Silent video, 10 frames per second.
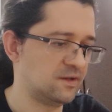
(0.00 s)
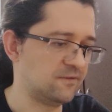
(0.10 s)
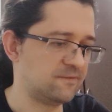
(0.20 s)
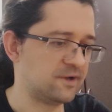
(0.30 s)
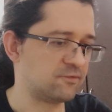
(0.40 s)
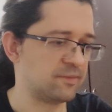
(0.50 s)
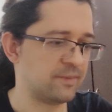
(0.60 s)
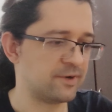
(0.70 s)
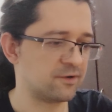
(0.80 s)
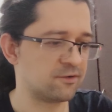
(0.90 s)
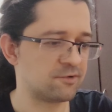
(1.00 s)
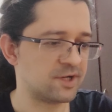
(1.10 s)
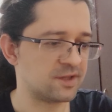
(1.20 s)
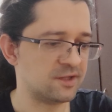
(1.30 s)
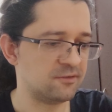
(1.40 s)
if I remember
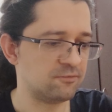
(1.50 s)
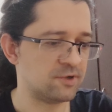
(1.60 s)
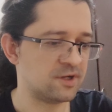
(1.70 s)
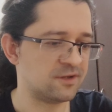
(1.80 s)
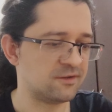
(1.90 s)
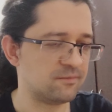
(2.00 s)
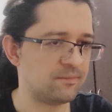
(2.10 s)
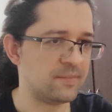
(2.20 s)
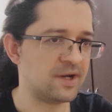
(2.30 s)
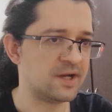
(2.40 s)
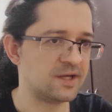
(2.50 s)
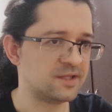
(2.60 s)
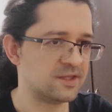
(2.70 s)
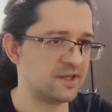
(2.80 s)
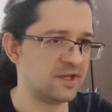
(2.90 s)
correctly, was
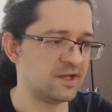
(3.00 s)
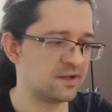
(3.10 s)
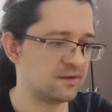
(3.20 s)
mytech.csv.